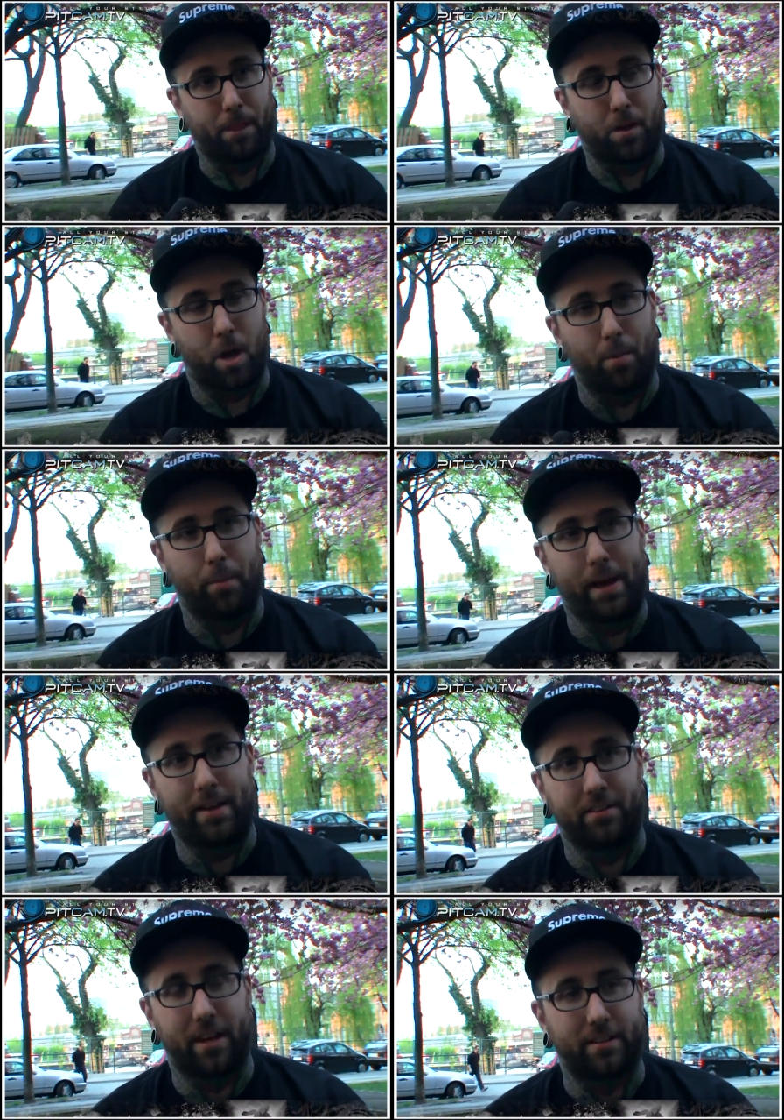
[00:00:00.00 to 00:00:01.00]
a couple
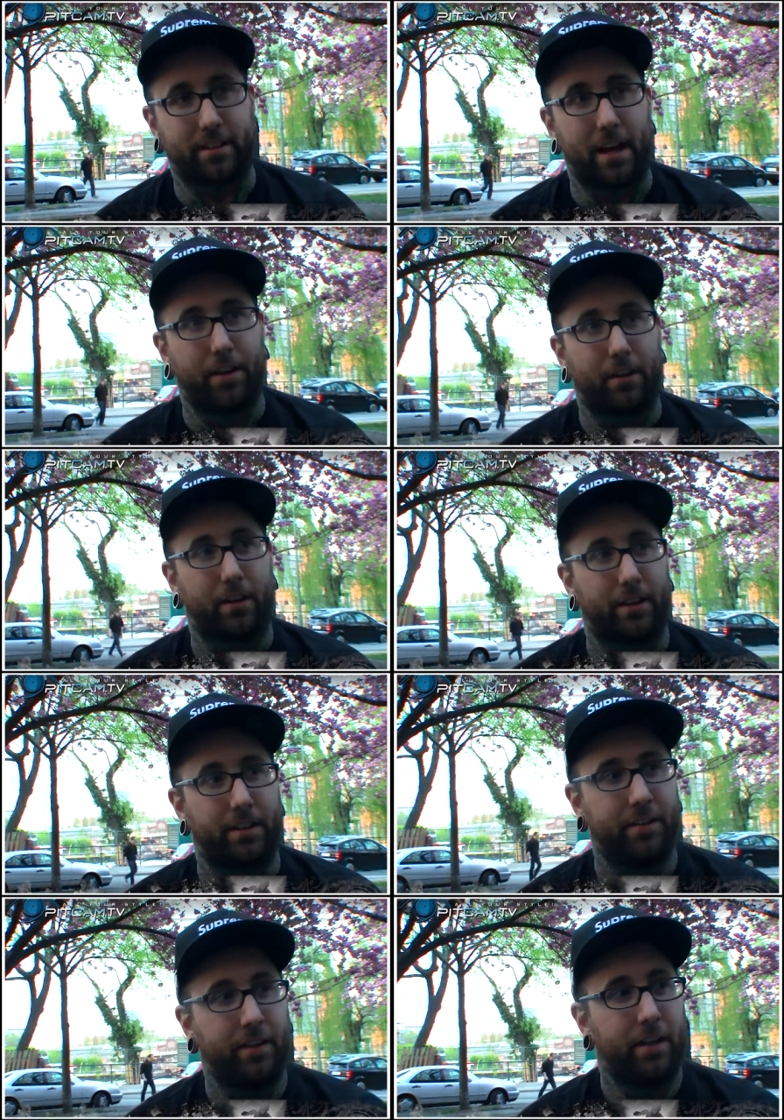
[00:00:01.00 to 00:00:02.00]
bands got together
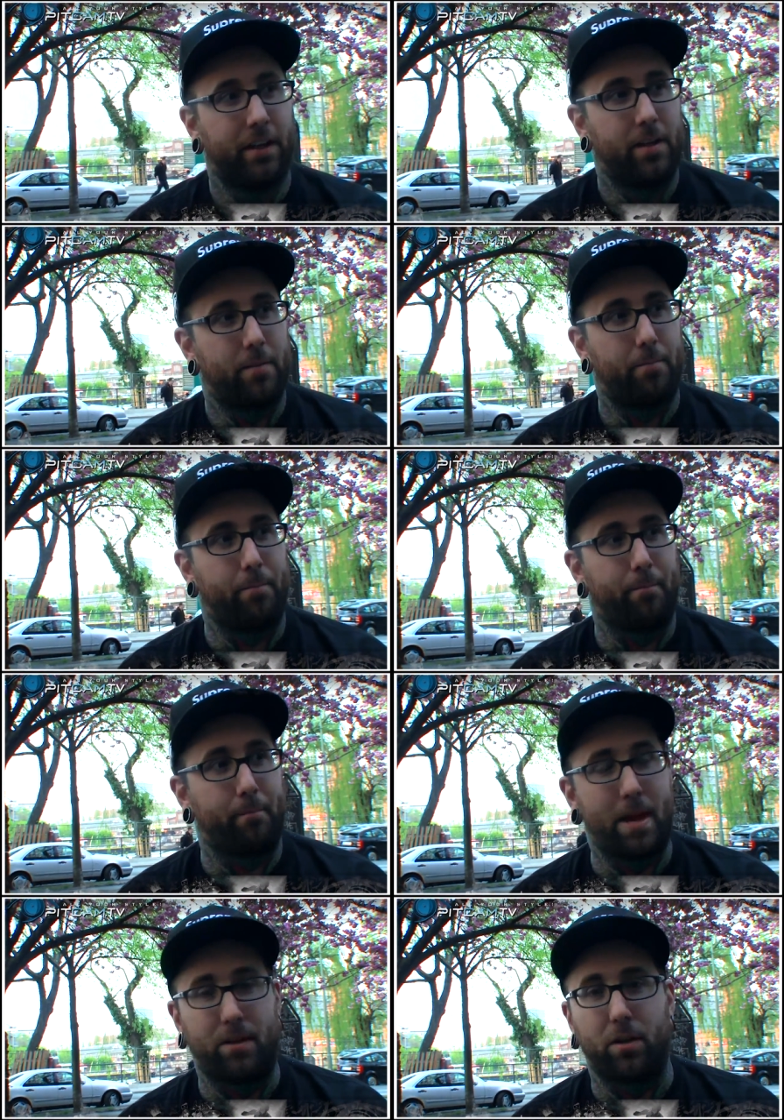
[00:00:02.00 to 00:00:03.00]
and
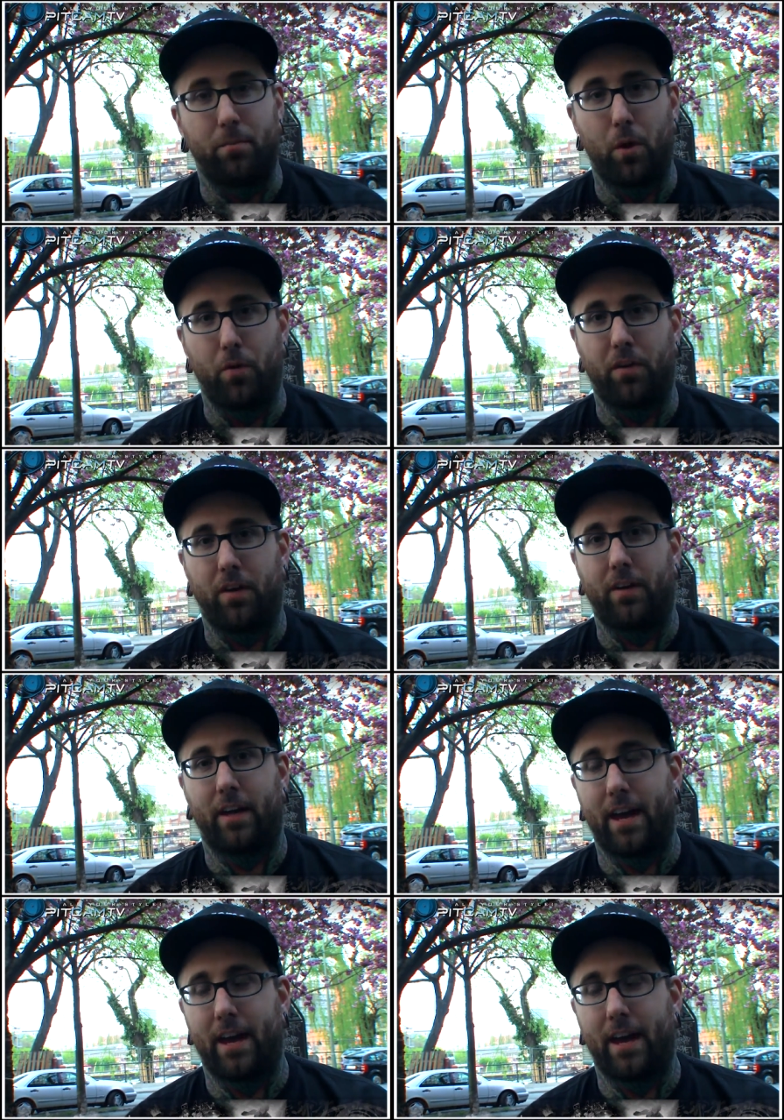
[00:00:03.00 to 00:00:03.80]
made good music,